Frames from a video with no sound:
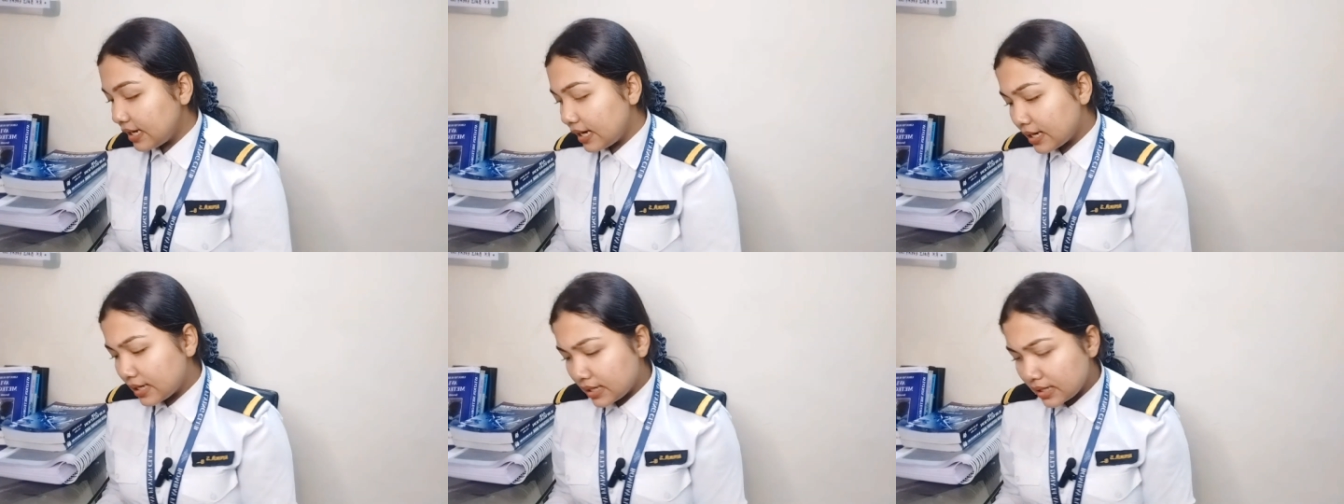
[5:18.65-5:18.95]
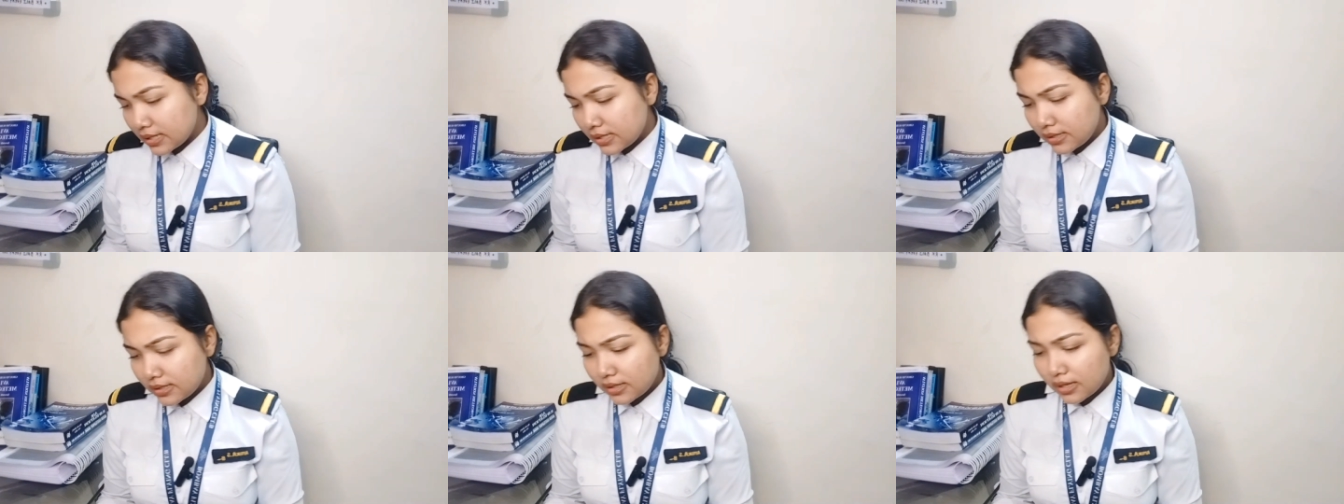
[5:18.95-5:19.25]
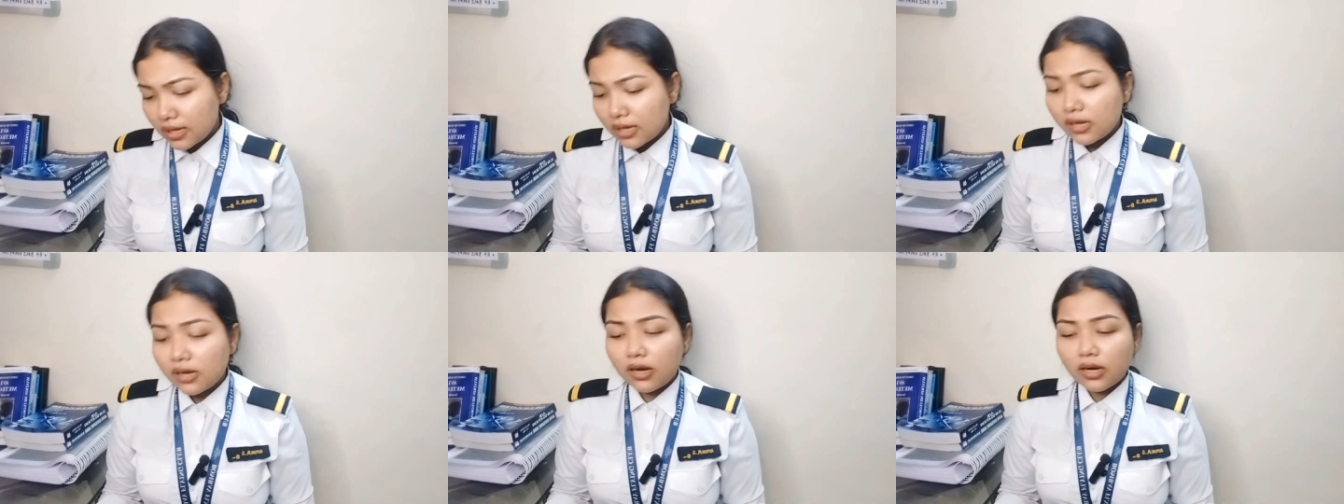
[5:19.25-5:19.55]
It is
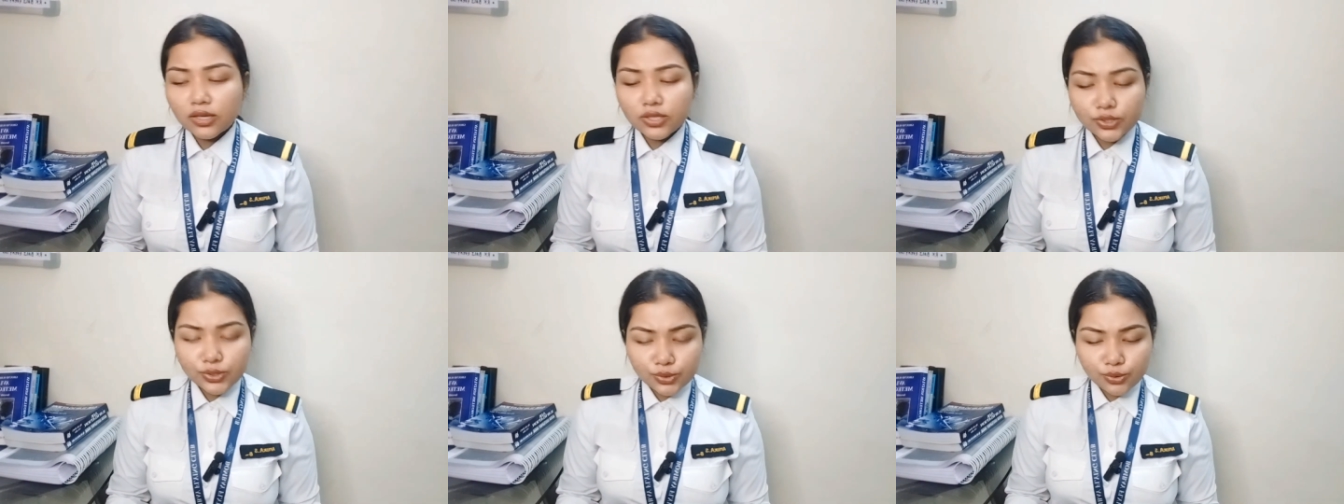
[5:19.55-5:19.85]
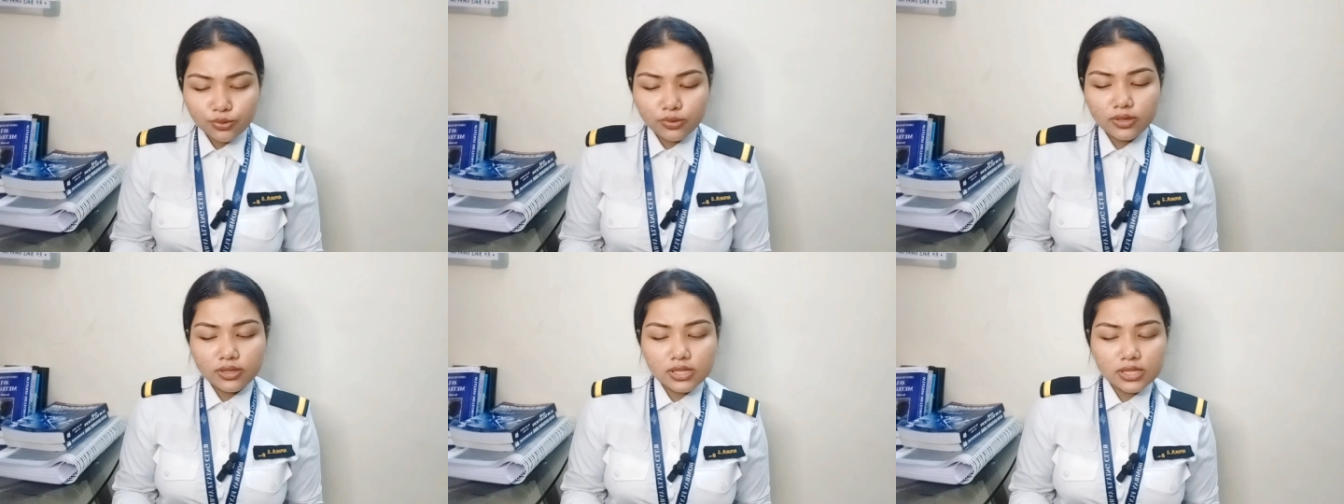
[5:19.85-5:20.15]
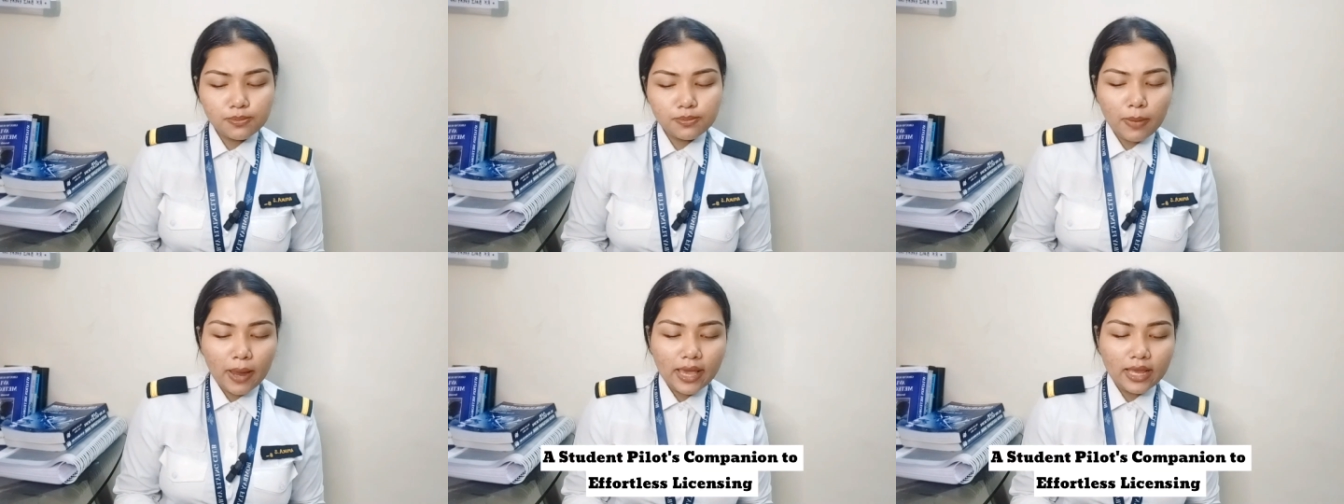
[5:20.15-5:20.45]
A
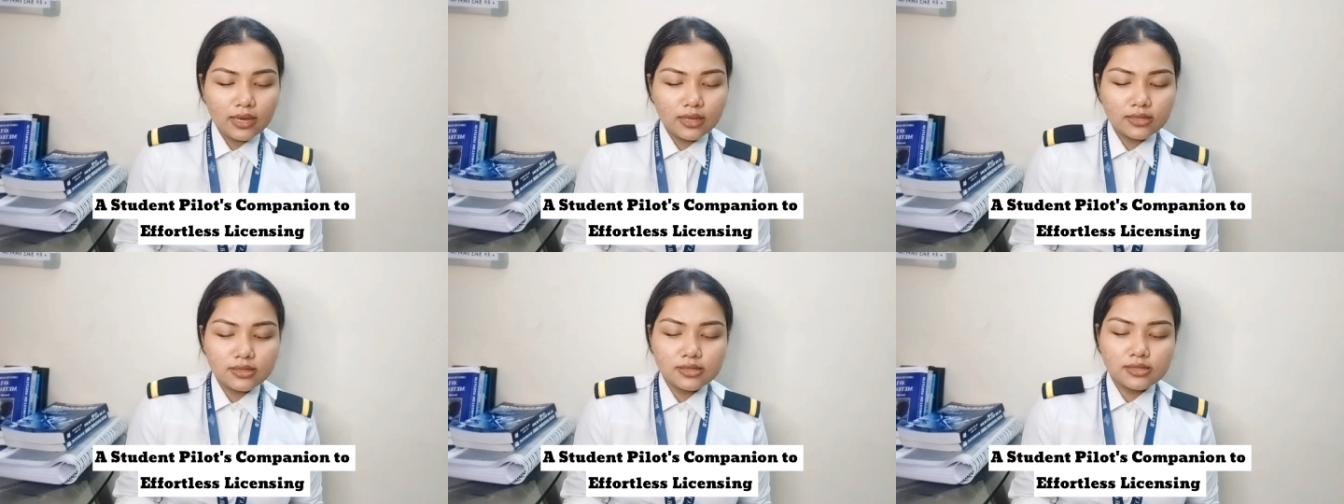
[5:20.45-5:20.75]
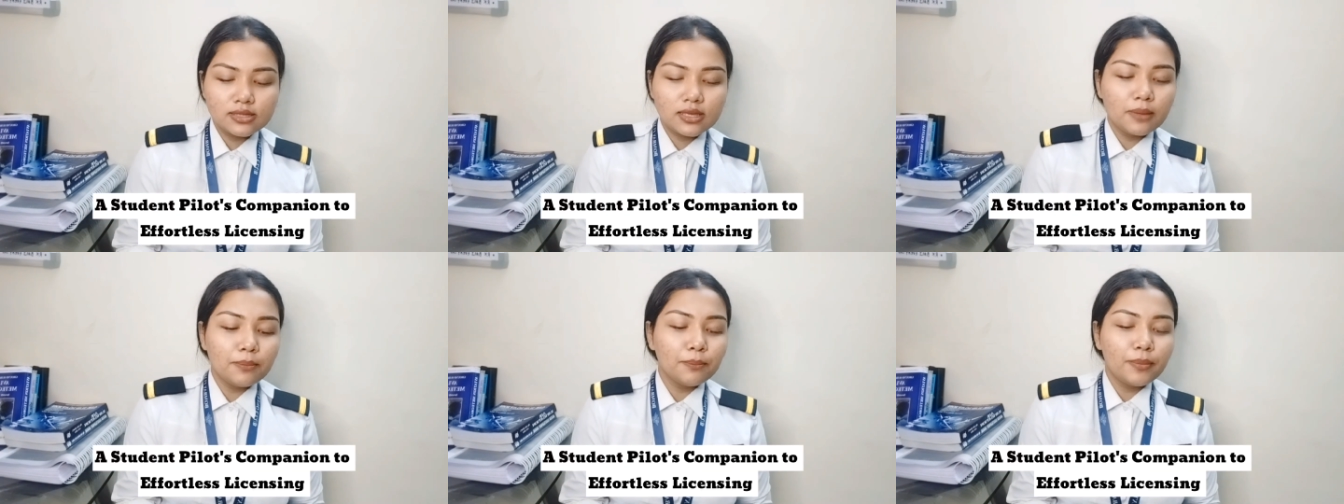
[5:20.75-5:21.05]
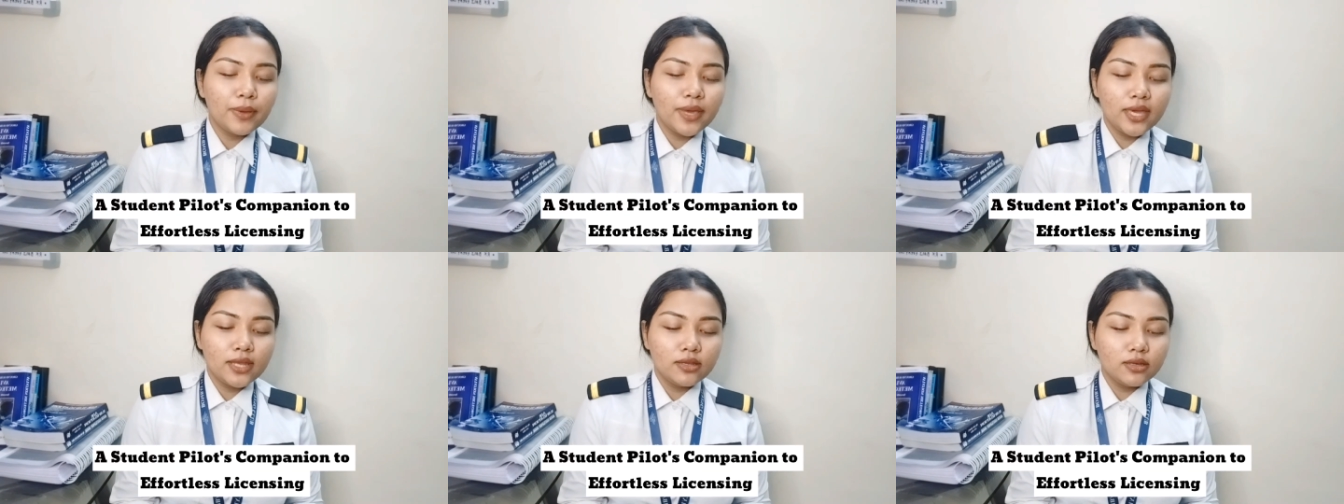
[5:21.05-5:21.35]
Student's Pilot's
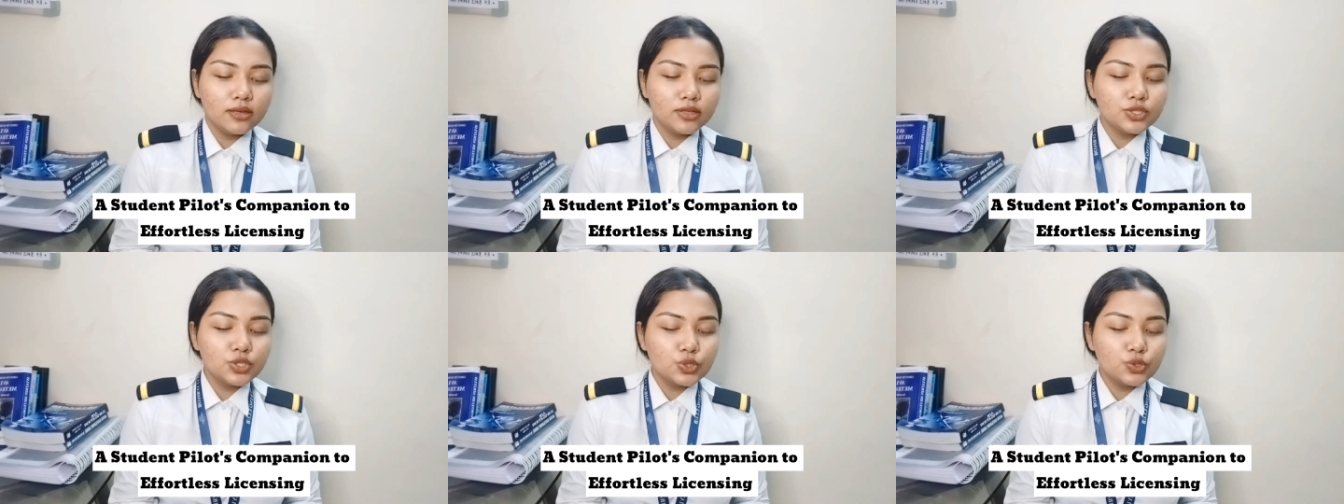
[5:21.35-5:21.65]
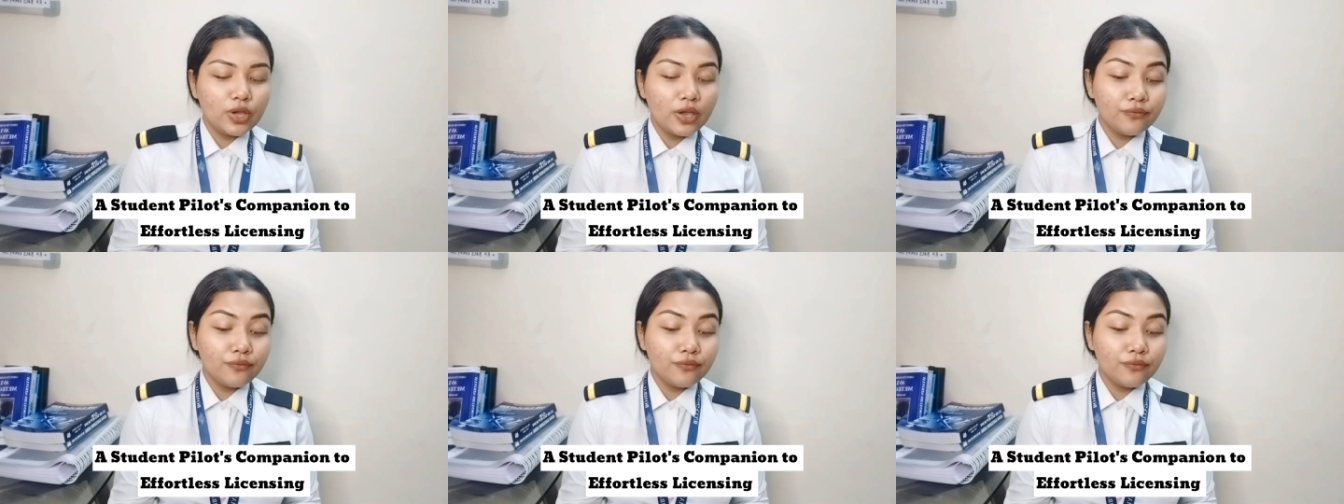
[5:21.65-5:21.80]
Companion to